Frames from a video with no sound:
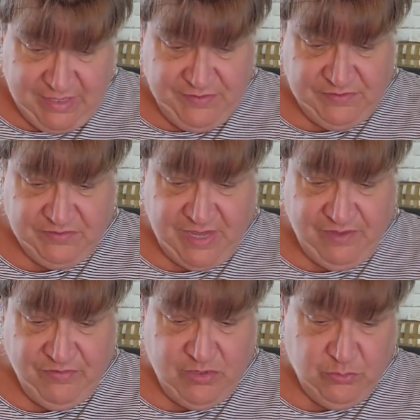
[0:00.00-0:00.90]
This
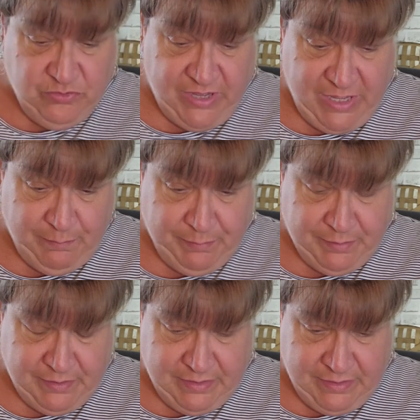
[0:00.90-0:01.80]
Avenue top,
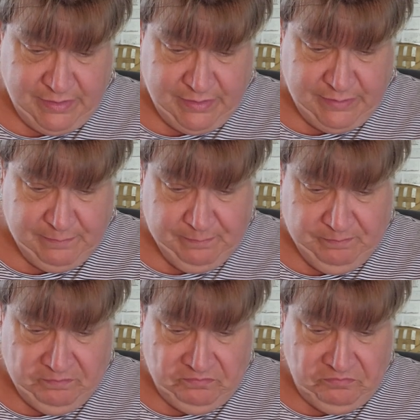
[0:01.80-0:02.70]

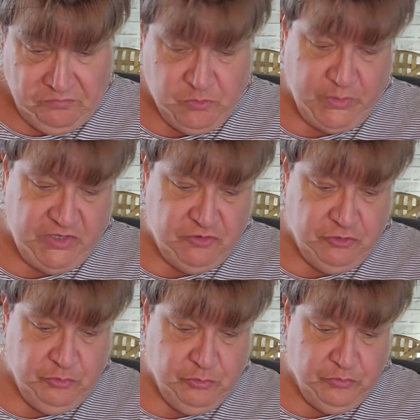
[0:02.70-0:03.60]

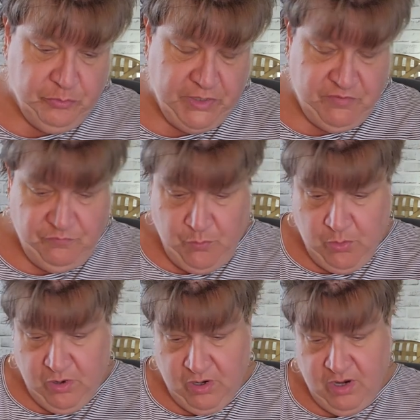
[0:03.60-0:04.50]

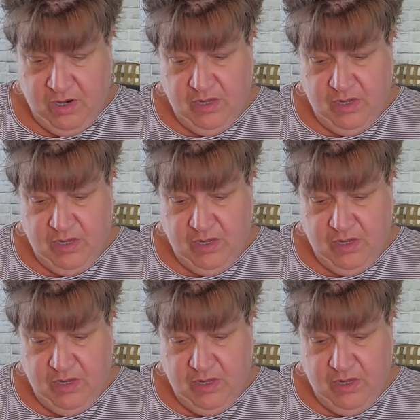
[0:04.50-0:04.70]
$22.24.